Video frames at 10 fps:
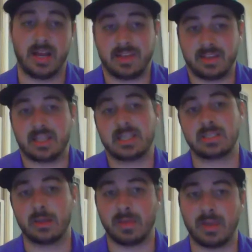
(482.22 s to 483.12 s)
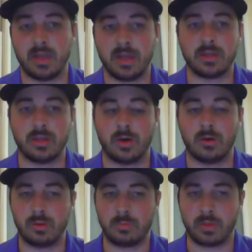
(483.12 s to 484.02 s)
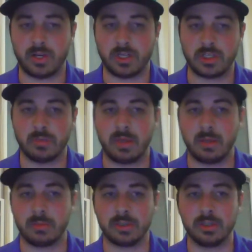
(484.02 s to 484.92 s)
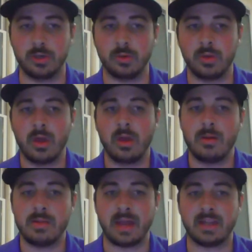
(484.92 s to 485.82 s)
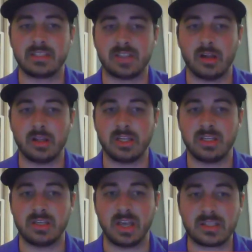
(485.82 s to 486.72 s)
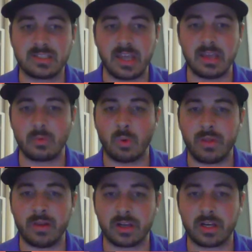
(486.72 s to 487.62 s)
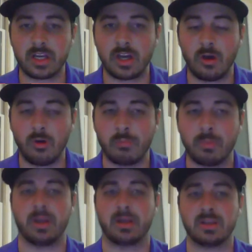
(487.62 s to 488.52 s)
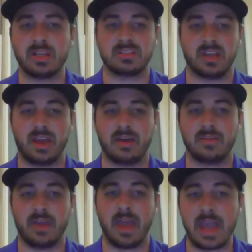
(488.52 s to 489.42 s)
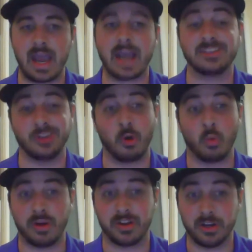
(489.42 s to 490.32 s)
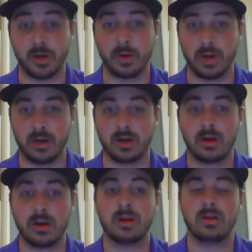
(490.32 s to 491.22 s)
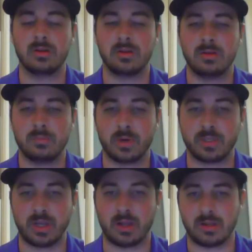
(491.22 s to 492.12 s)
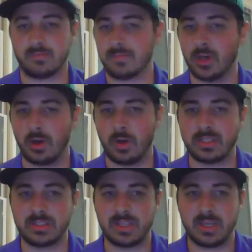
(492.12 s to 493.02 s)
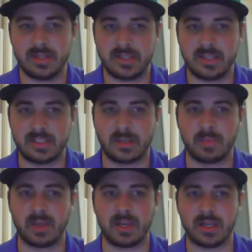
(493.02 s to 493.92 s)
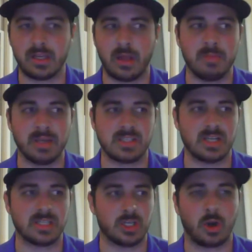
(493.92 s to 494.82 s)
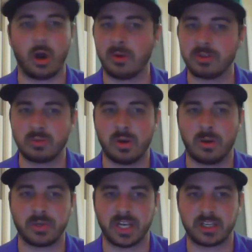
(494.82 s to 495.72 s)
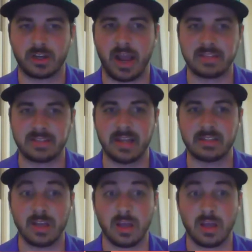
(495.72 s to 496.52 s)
I think that is something that players should be able to do. Not necessarily dictate where they're going to go, but at least have, hey, I don't want to go here. Protect, it's something that in business you're always wanting to protect your assets.